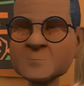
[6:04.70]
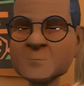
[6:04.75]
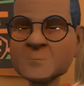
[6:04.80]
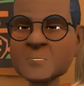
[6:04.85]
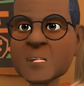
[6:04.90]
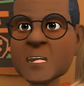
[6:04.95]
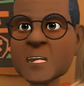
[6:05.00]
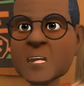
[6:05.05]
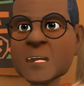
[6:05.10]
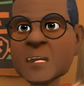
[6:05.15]

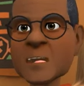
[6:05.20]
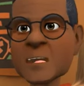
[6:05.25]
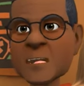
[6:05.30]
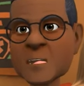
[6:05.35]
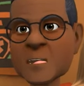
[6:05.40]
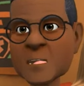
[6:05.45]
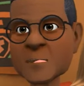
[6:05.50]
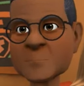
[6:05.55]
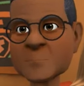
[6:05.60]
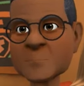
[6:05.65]
When you are
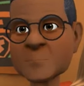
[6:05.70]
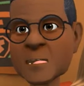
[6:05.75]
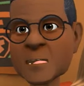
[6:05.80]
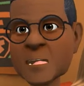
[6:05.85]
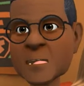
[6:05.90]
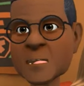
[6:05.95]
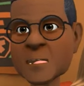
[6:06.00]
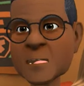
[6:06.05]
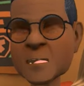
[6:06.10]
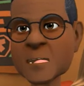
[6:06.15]
younger,
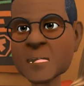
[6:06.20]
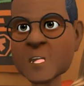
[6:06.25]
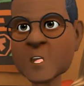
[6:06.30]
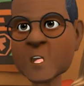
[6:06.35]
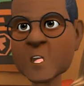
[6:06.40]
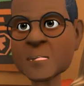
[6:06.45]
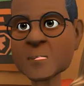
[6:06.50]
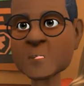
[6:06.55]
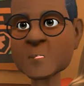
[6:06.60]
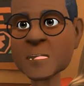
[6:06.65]
it is easy to
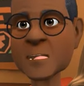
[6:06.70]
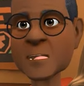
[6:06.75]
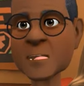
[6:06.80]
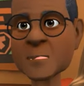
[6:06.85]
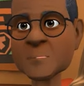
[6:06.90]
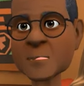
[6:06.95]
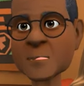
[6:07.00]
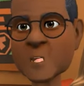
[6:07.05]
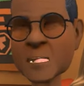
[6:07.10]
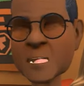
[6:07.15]
show
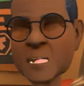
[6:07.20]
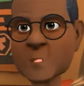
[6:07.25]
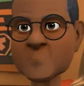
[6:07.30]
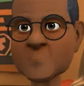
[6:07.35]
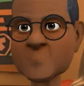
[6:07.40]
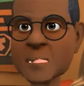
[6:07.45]
contempt to your